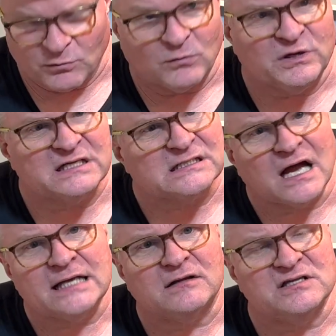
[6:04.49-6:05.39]
When it's
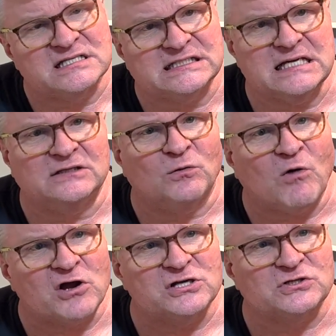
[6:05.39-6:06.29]
idle in the seat and the
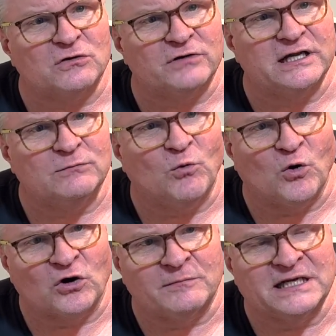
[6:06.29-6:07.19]
water's already
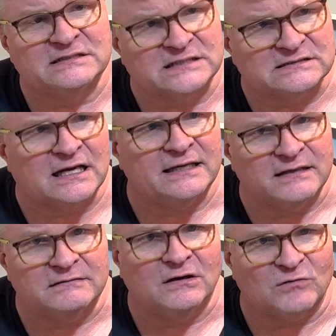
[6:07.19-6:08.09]
warm and it's just kind
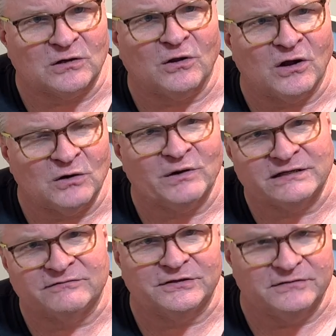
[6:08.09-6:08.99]
of going along
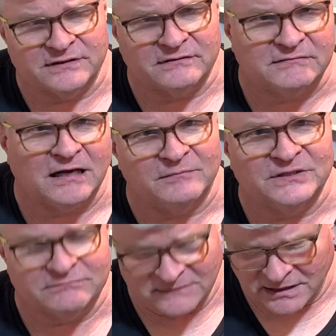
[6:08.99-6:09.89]
waiting for you to come
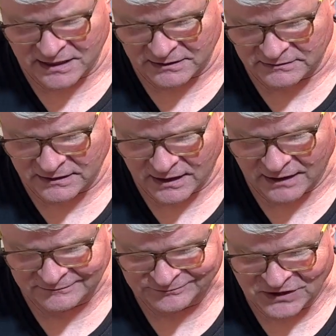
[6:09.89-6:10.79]
and
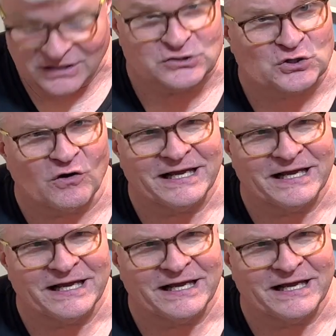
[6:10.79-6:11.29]
enjoy